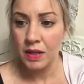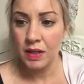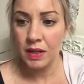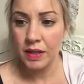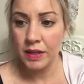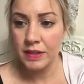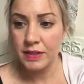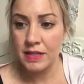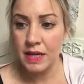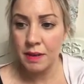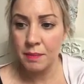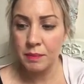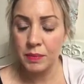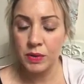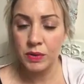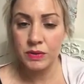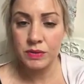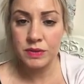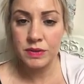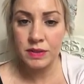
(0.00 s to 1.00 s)
you know,
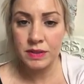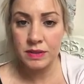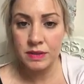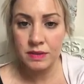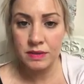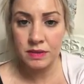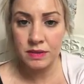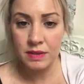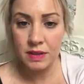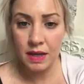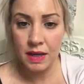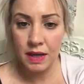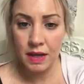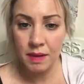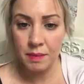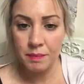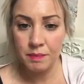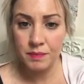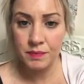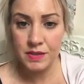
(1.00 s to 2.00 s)
tampons
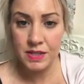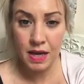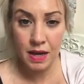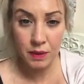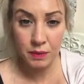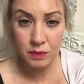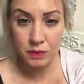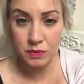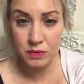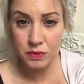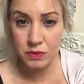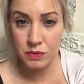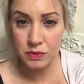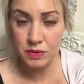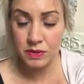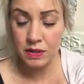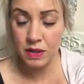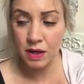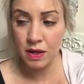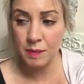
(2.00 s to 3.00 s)
and towels all
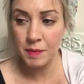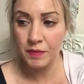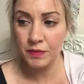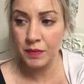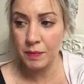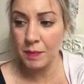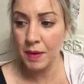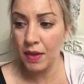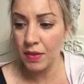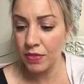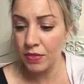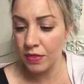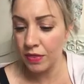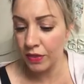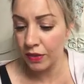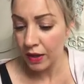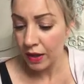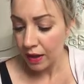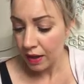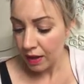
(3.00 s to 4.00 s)
the time every month.